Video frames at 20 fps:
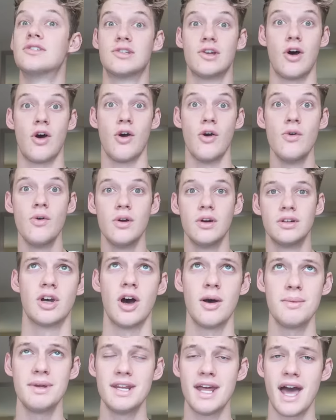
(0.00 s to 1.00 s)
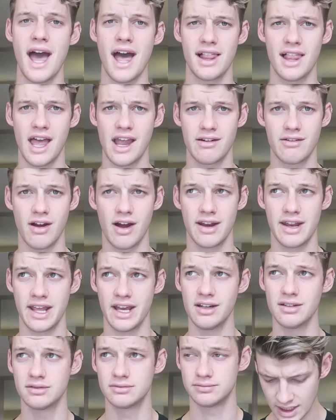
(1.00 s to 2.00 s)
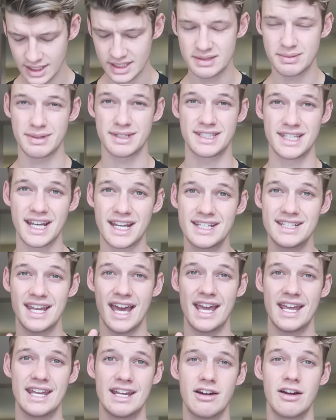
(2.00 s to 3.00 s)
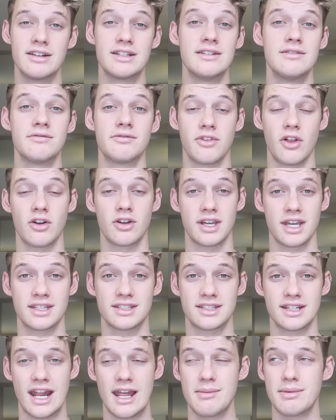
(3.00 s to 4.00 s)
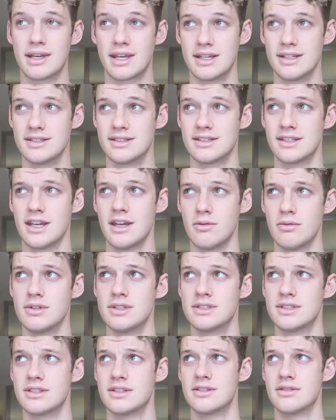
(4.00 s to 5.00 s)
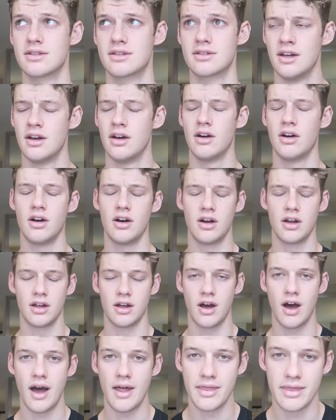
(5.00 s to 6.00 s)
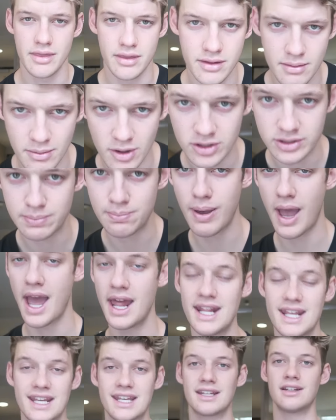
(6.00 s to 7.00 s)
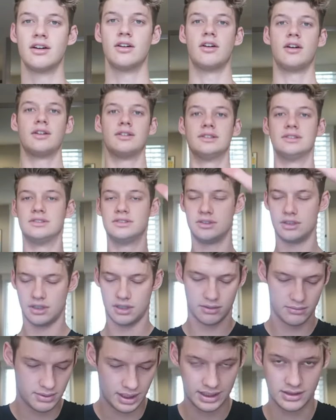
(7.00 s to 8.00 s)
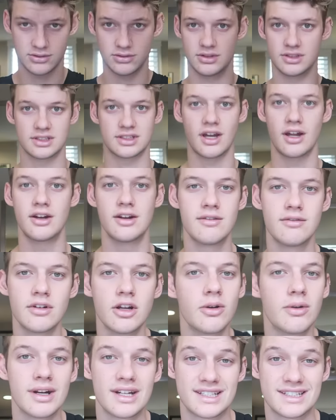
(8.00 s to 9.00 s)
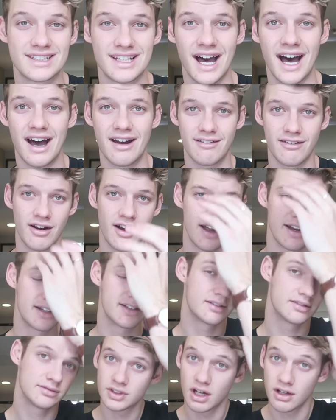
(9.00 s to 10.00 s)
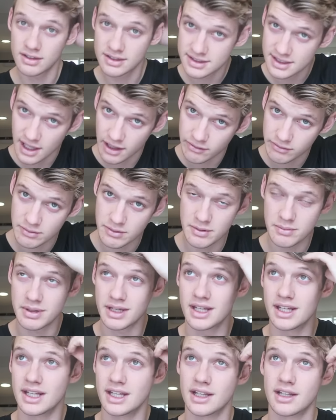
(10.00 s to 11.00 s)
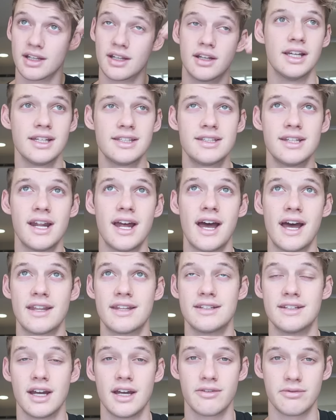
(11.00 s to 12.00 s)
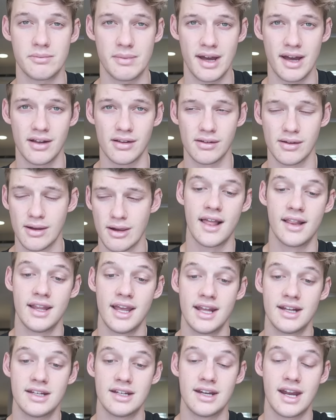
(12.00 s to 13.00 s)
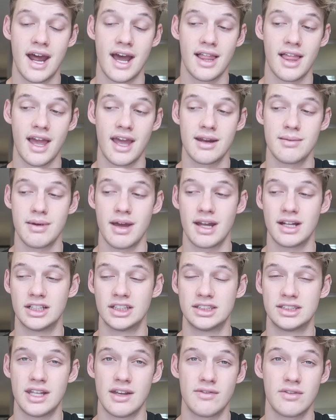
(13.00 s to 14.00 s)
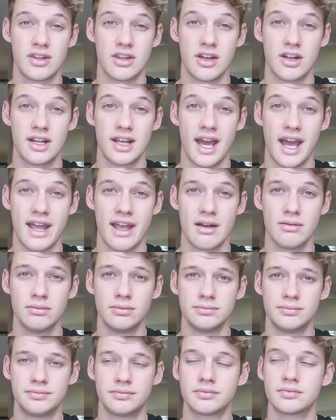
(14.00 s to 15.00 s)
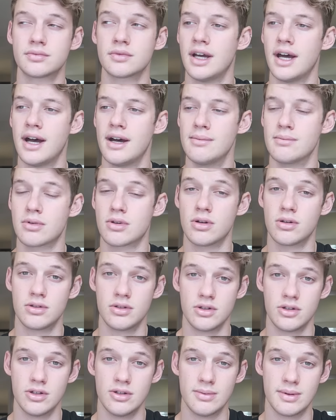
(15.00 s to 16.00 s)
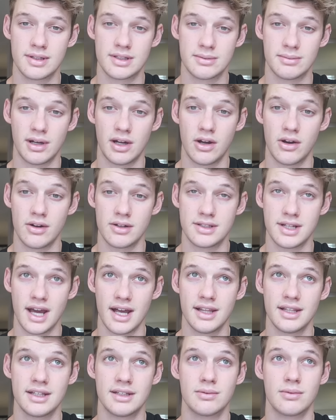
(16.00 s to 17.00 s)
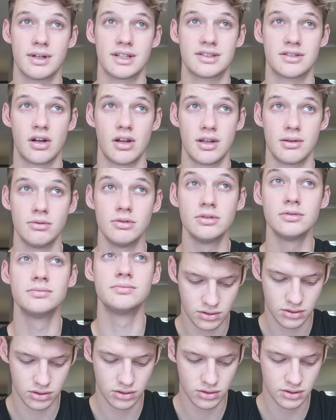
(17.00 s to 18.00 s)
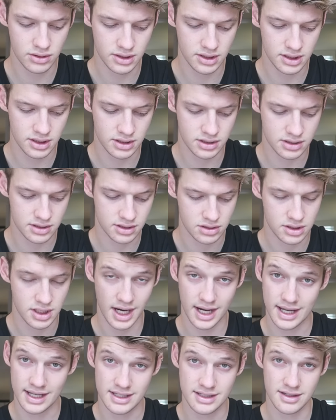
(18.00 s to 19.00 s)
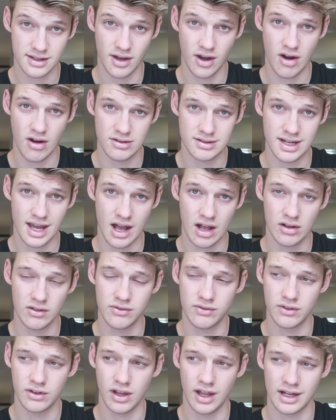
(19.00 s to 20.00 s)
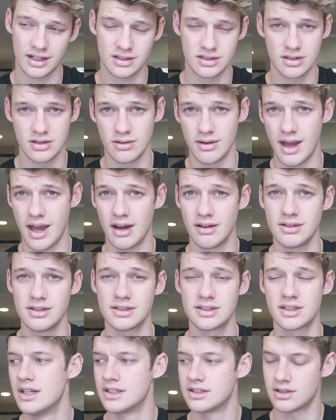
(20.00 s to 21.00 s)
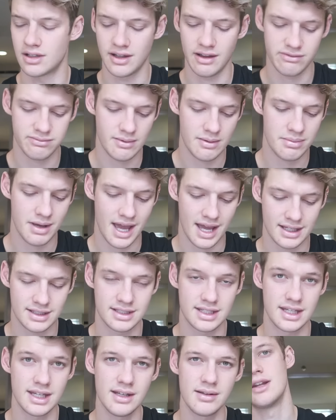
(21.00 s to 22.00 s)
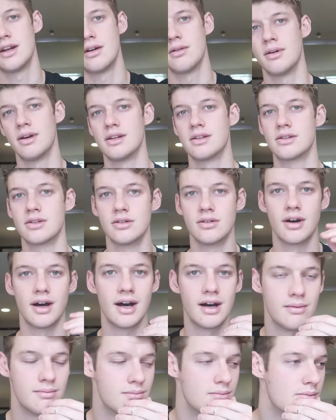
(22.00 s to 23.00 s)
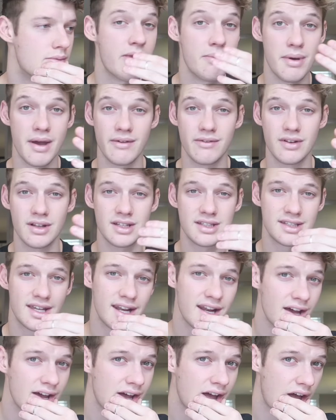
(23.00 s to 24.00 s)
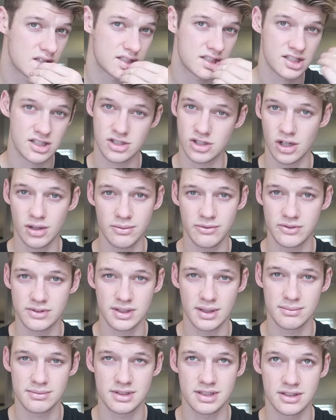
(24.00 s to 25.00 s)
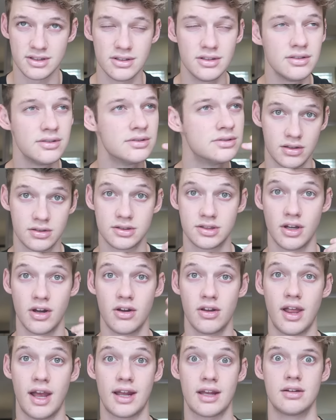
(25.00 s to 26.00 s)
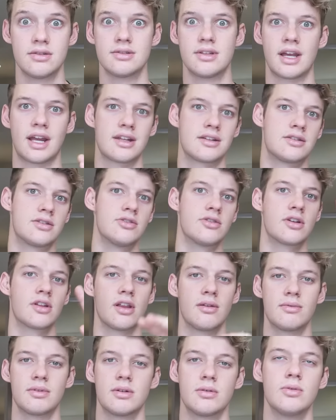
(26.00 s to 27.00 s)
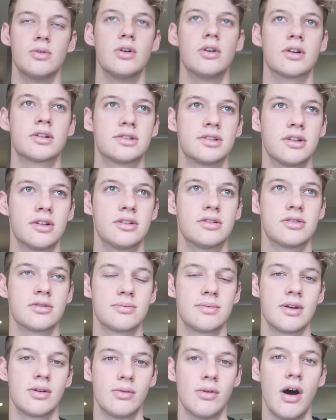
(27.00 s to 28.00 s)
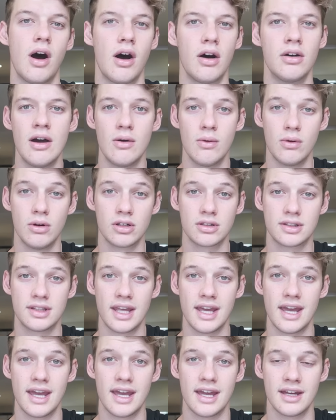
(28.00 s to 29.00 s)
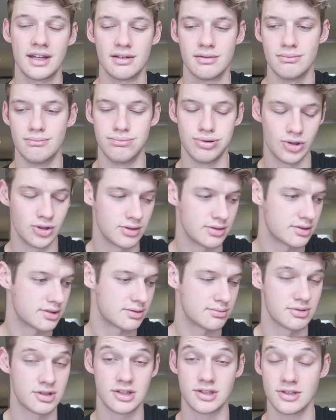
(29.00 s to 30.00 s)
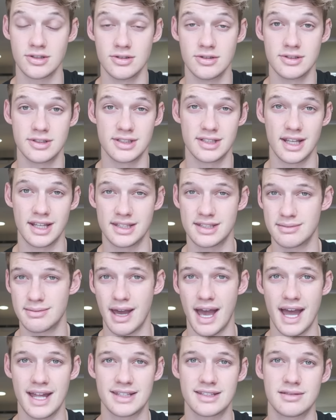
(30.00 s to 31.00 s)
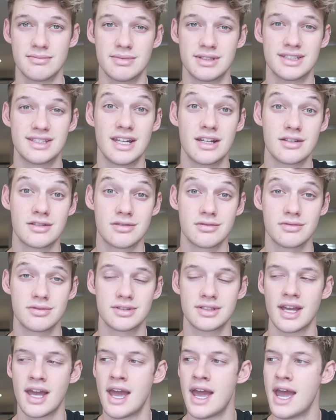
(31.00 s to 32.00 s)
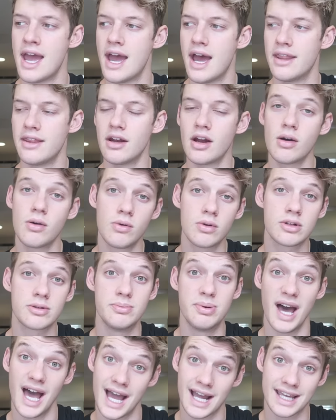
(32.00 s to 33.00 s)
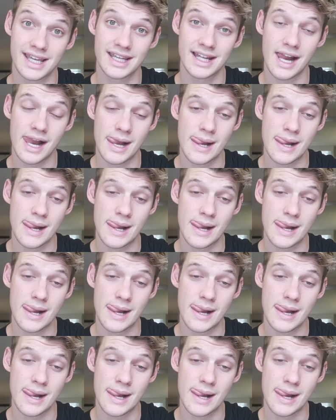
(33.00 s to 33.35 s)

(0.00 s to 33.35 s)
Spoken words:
So, I'm in LA right now. It's my second day here. I didn't vlog yesterday because it was the most panic. Oh my goodness. I don't even know where to start, right? I'll just start from the beginning. Yesterday, I had the day from hell. I landed in LA at about 7:30 a.m. Caught an Uber to my hotel in West Hollywood. Couldn't check into the hotel for like 2 hours. So I left my bags here. Then I went to the Beverly Center just to shop for something to do. So like it was like a 2 kilometer walk, so it took me a while. Walked there, bought some shoes and some hats, some essentials. And then I walked back.